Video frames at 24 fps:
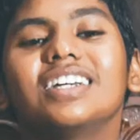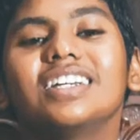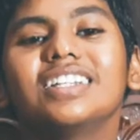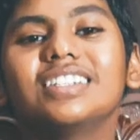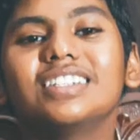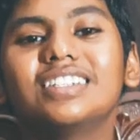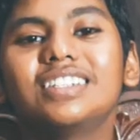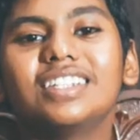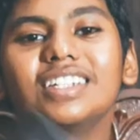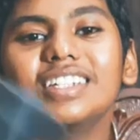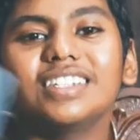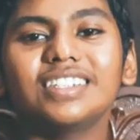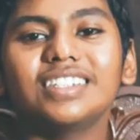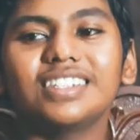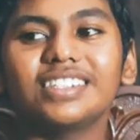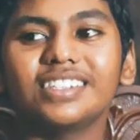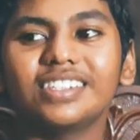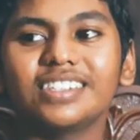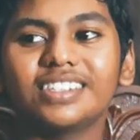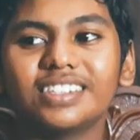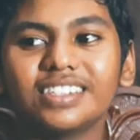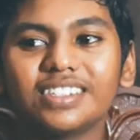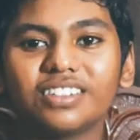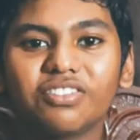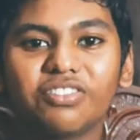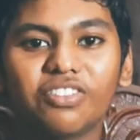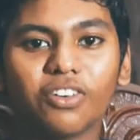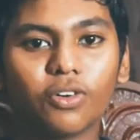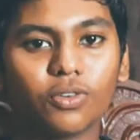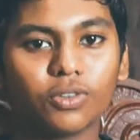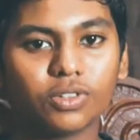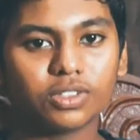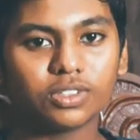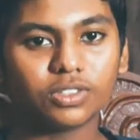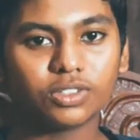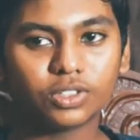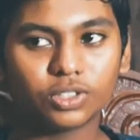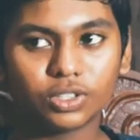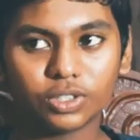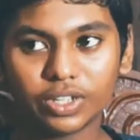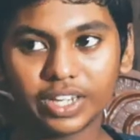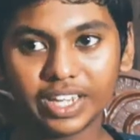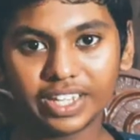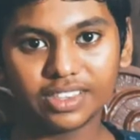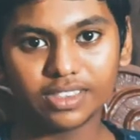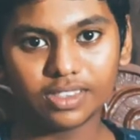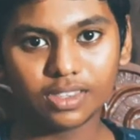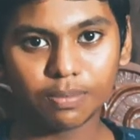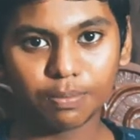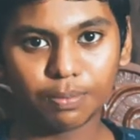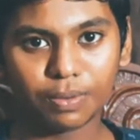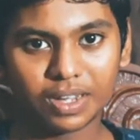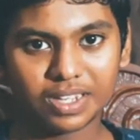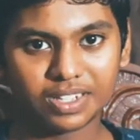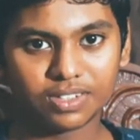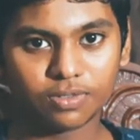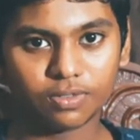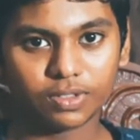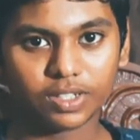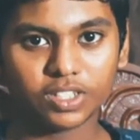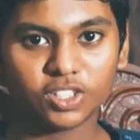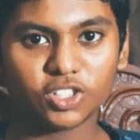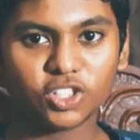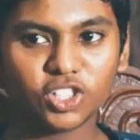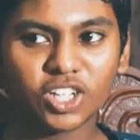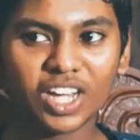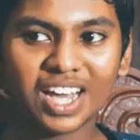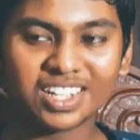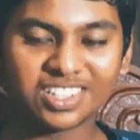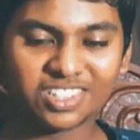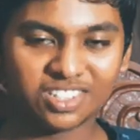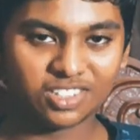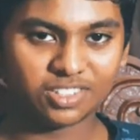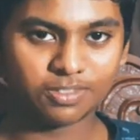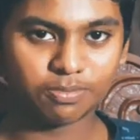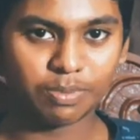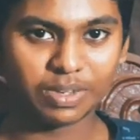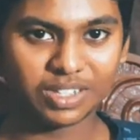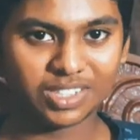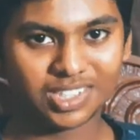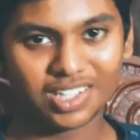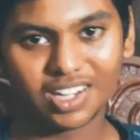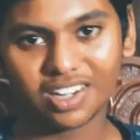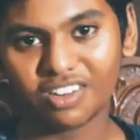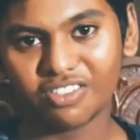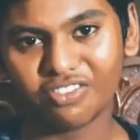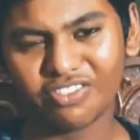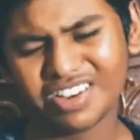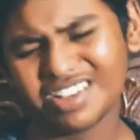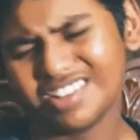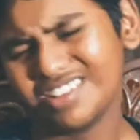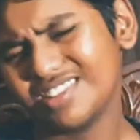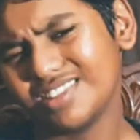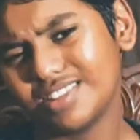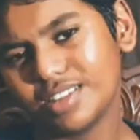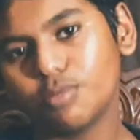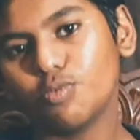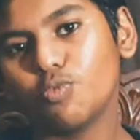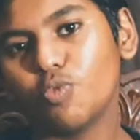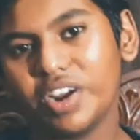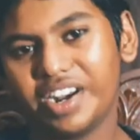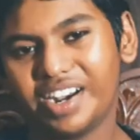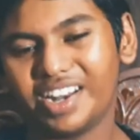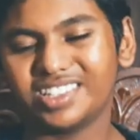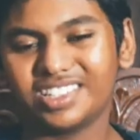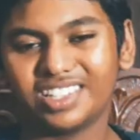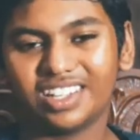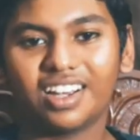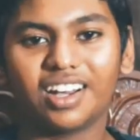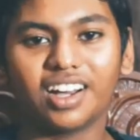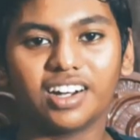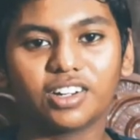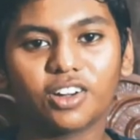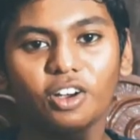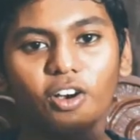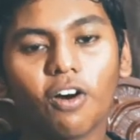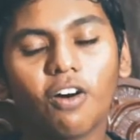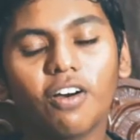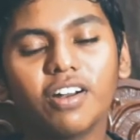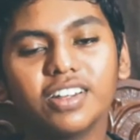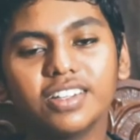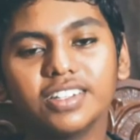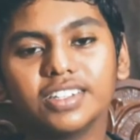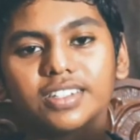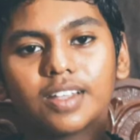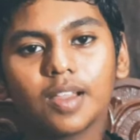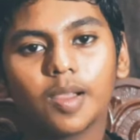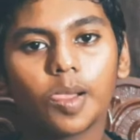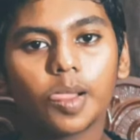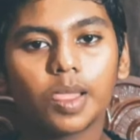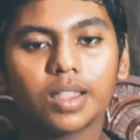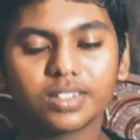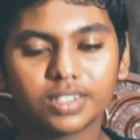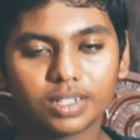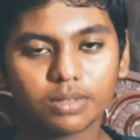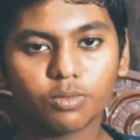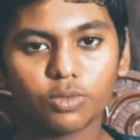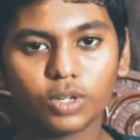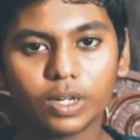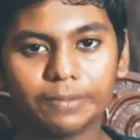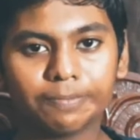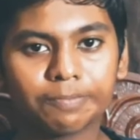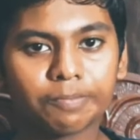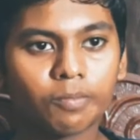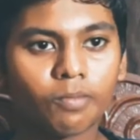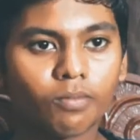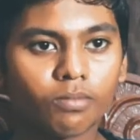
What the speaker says: This phone, to hit the price range, has to make sacrifices somewhere. It has to cut corners somewhere.